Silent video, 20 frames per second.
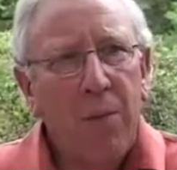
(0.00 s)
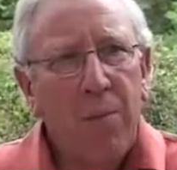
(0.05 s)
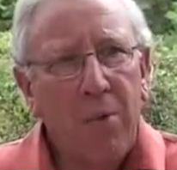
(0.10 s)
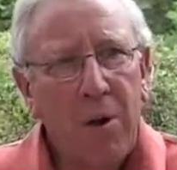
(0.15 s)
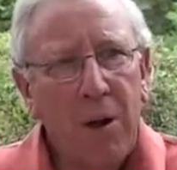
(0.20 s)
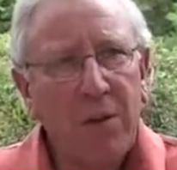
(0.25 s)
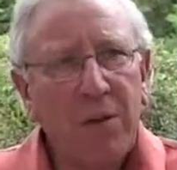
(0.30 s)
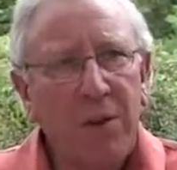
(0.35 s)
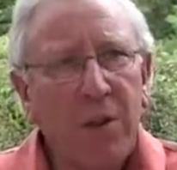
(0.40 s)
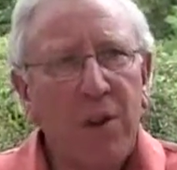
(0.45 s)

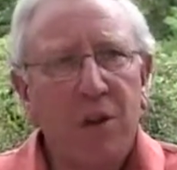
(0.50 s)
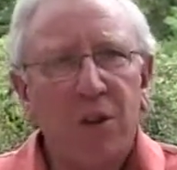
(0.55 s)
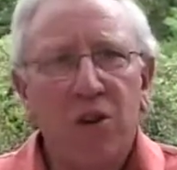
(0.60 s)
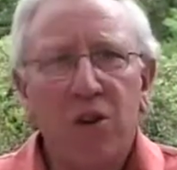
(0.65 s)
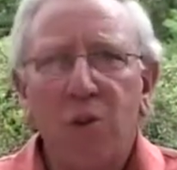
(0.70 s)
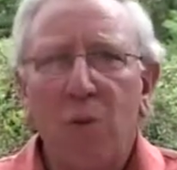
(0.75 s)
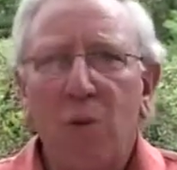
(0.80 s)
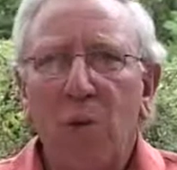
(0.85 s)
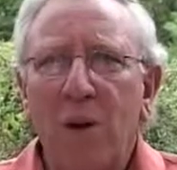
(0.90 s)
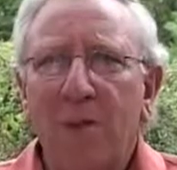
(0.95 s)

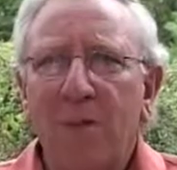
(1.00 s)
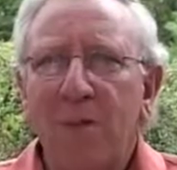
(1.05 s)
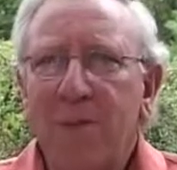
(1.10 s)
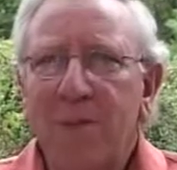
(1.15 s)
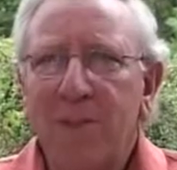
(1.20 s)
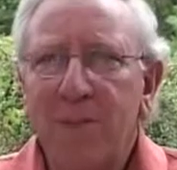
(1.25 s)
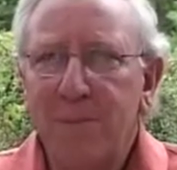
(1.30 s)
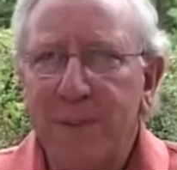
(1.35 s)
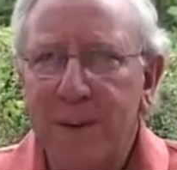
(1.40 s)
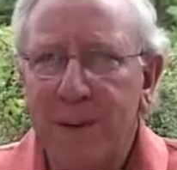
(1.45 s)
prosecution was
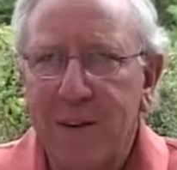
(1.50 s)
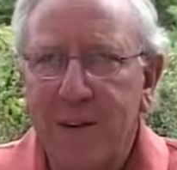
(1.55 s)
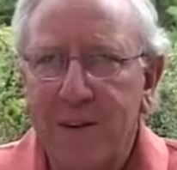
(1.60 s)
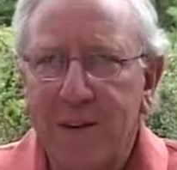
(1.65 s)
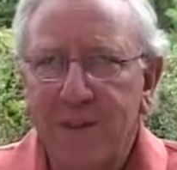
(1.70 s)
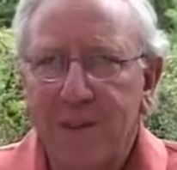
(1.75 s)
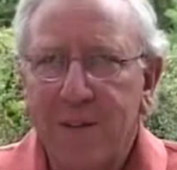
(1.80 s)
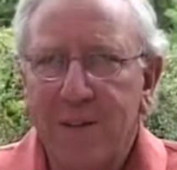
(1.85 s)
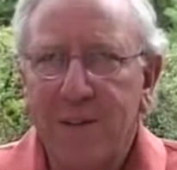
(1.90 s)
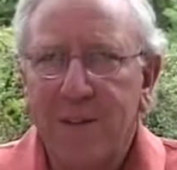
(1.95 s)

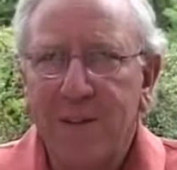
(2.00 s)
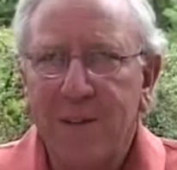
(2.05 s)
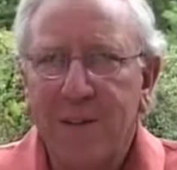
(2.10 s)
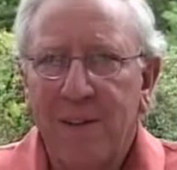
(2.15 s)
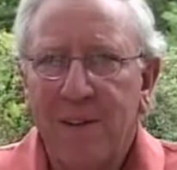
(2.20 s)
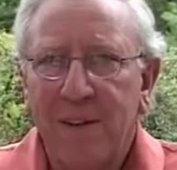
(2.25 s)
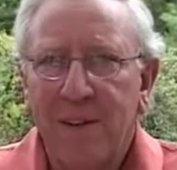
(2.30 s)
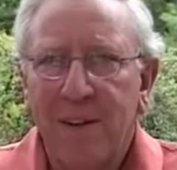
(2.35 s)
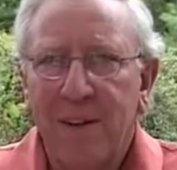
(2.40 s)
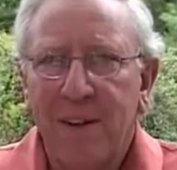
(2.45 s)
dismissed,
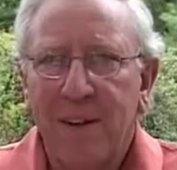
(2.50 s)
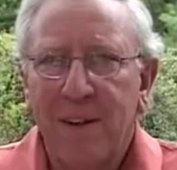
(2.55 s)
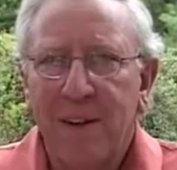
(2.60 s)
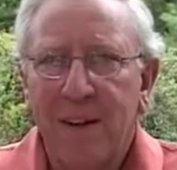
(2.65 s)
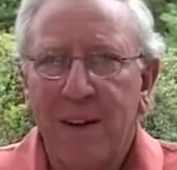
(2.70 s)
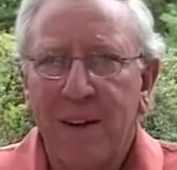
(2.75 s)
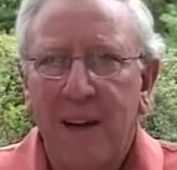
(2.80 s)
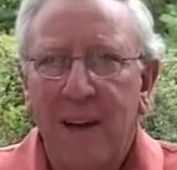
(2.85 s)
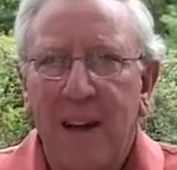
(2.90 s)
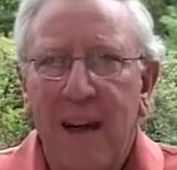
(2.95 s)

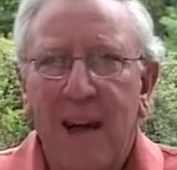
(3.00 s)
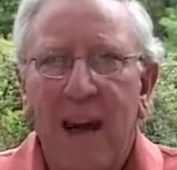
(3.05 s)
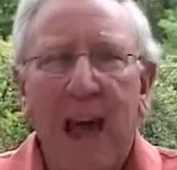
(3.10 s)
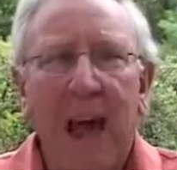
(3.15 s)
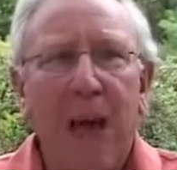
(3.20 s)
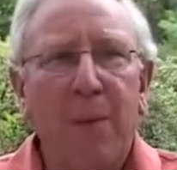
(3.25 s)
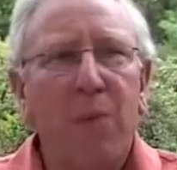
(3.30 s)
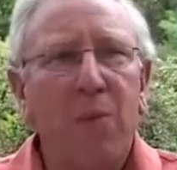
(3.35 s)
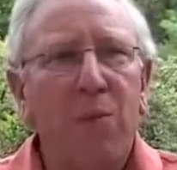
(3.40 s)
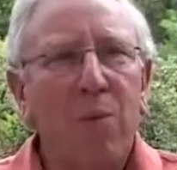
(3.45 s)

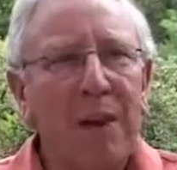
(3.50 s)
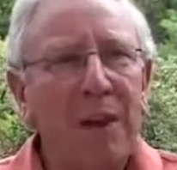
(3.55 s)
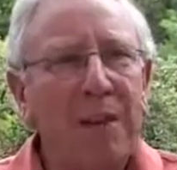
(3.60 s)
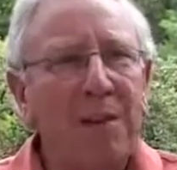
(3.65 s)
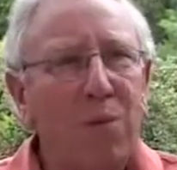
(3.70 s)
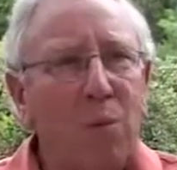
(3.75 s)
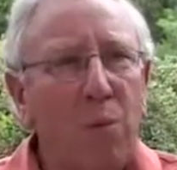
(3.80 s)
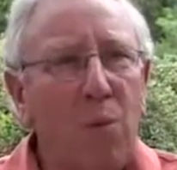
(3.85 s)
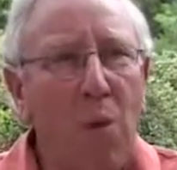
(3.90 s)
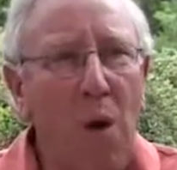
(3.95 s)
and the
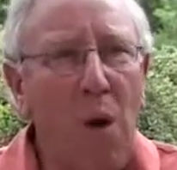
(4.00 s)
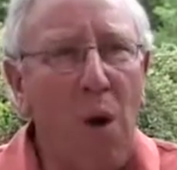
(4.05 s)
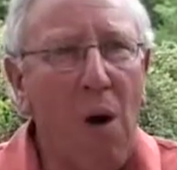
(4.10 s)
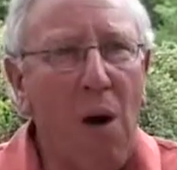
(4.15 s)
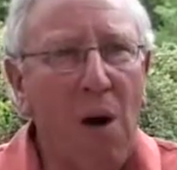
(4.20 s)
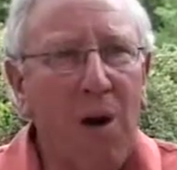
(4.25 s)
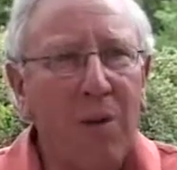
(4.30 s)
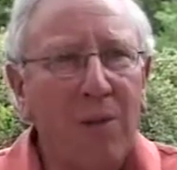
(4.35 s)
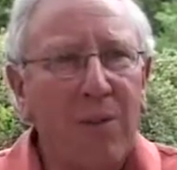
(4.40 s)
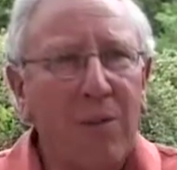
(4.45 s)
reason
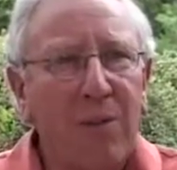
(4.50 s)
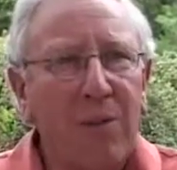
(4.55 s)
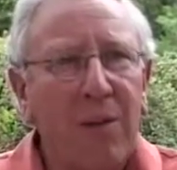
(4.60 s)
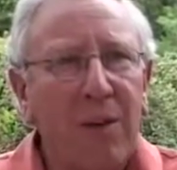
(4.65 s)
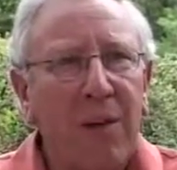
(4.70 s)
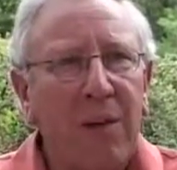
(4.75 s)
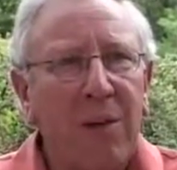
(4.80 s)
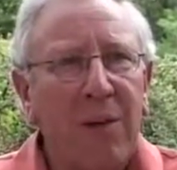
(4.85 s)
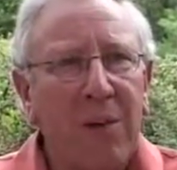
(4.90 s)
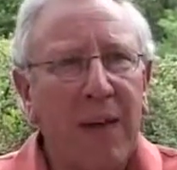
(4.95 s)
was
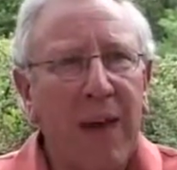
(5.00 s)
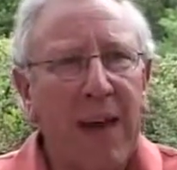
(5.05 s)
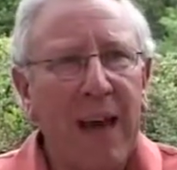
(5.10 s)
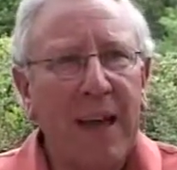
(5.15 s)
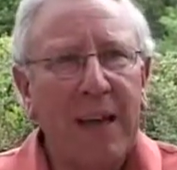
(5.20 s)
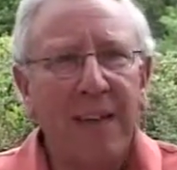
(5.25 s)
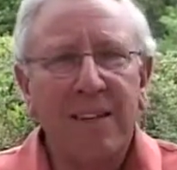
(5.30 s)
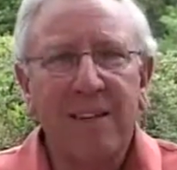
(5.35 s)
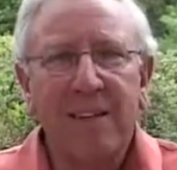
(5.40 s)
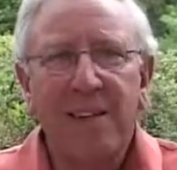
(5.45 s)

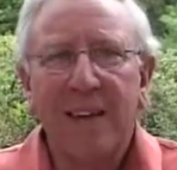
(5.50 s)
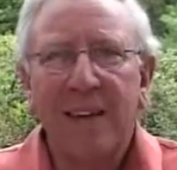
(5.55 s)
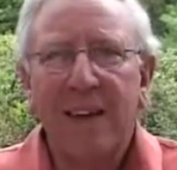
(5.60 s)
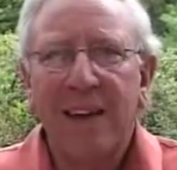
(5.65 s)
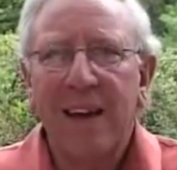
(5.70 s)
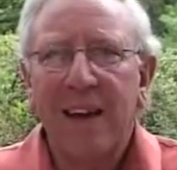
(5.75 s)
that